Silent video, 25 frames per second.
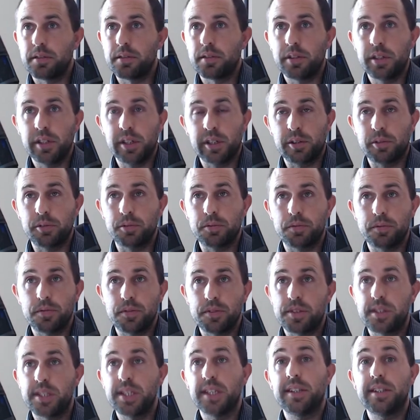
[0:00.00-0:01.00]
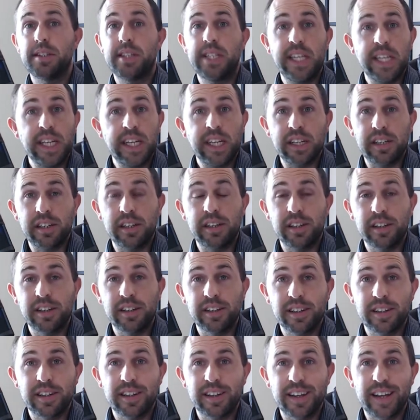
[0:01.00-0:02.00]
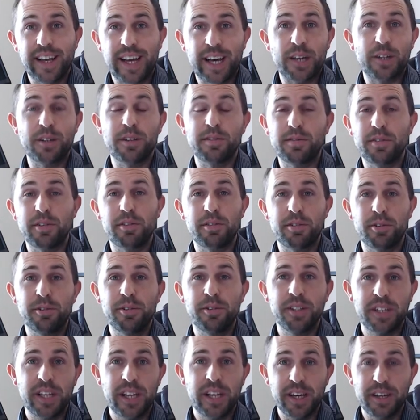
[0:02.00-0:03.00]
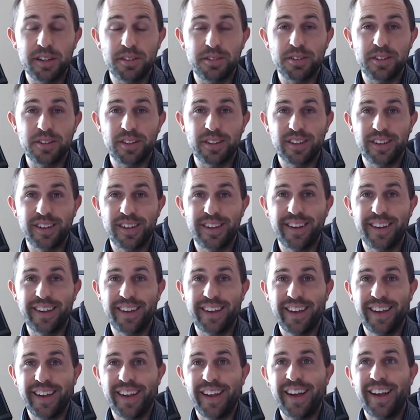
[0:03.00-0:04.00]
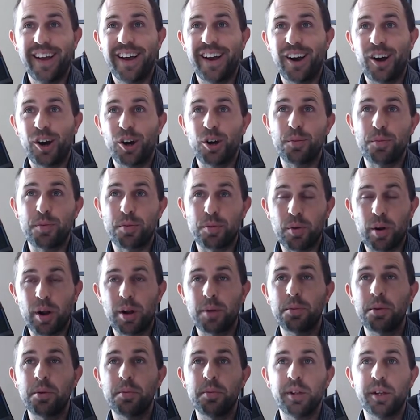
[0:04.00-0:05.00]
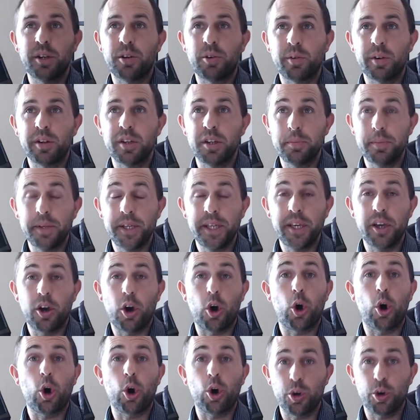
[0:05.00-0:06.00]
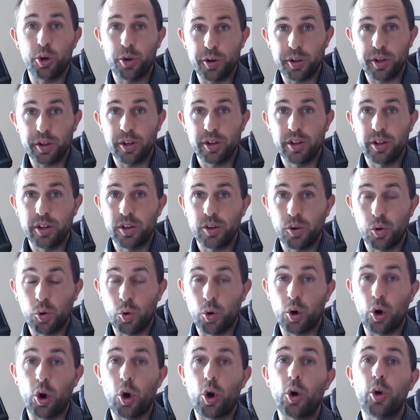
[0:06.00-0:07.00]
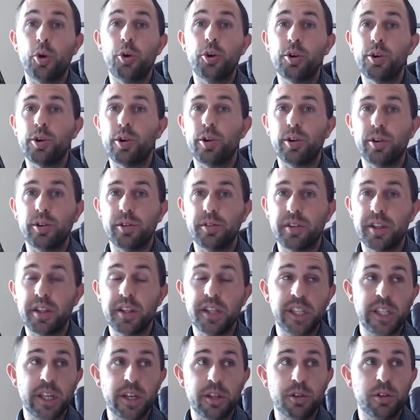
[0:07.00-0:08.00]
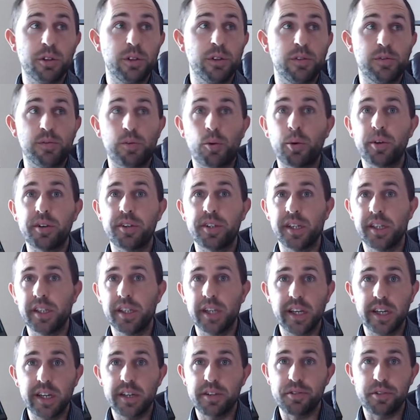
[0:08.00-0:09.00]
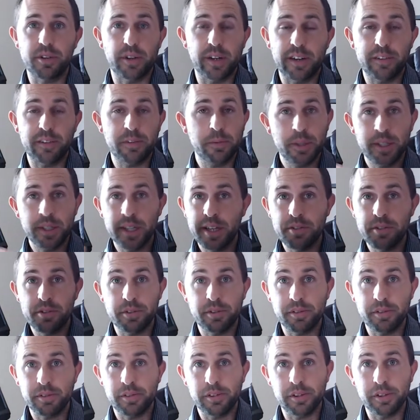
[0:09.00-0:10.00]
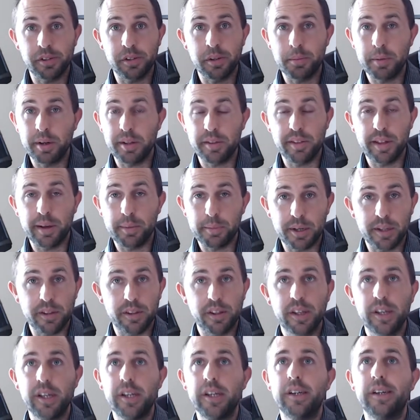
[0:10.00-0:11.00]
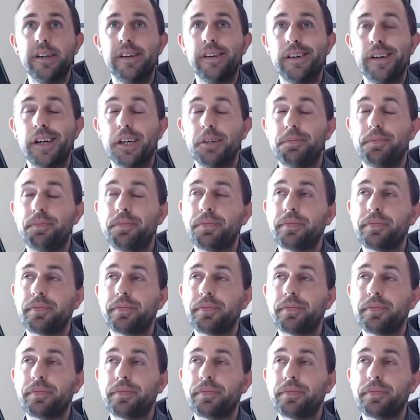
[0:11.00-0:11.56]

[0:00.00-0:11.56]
you know, 16 out of the 30 days are probably going to be hard or harder than the other 14 days or however many days are in the month that month, right?